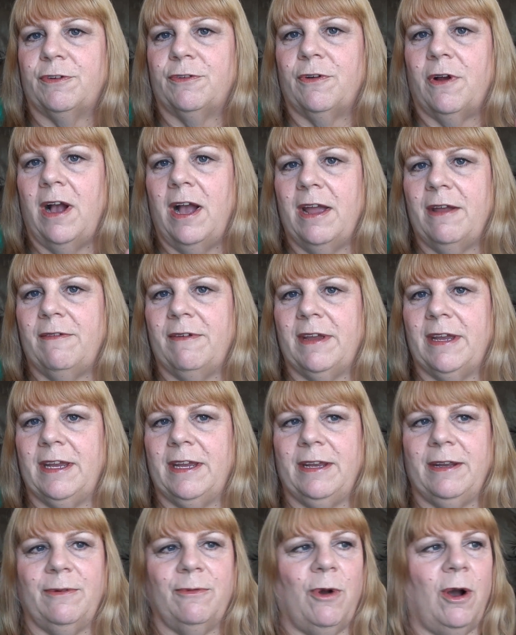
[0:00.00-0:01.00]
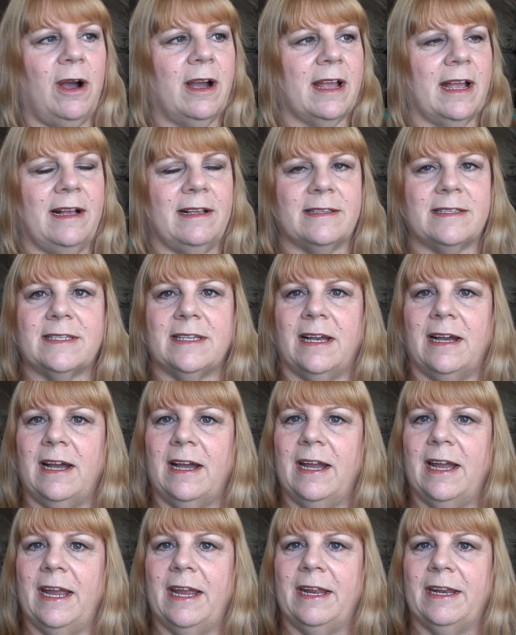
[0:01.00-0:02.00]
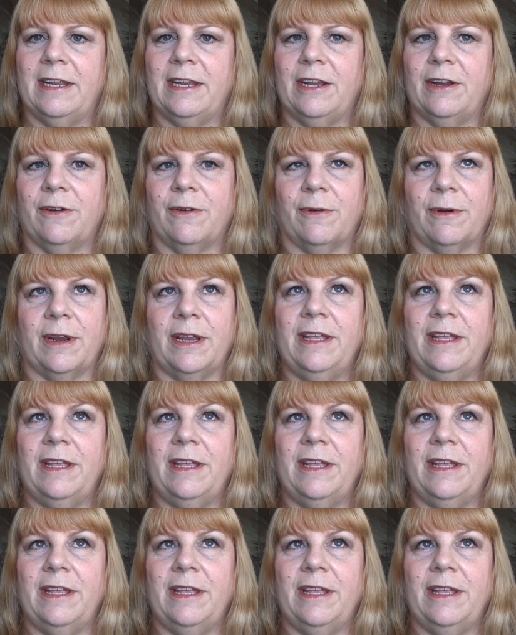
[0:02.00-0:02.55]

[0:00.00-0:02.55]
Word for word: driving walk outside you're